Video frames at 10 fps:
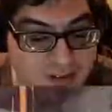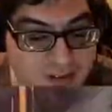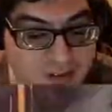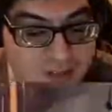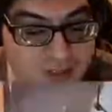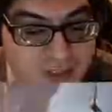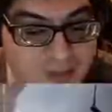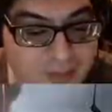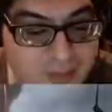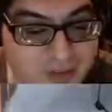So what does the
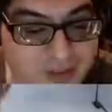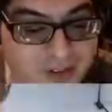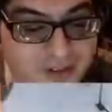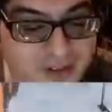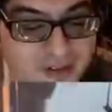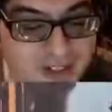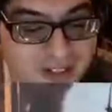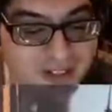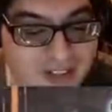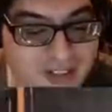smart core do?
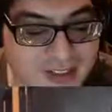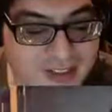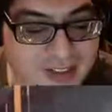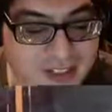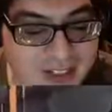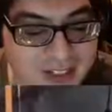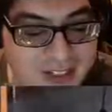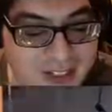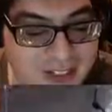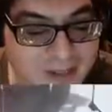Other than just
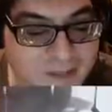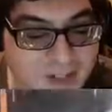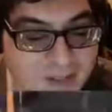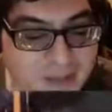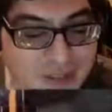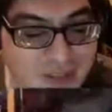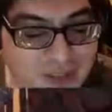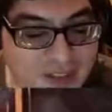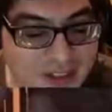infinite bullets,